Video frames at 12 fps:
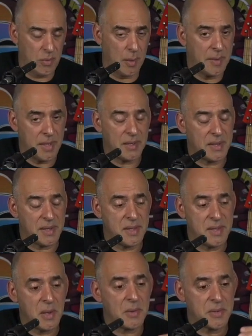I mean,
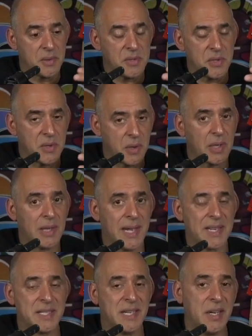those are your
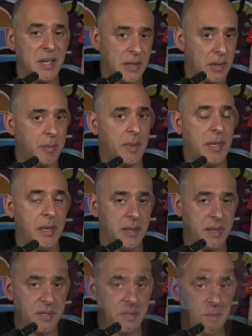classic European
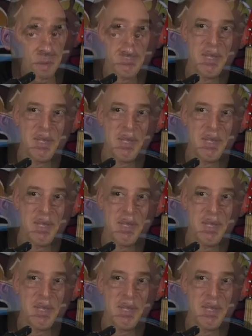instruments.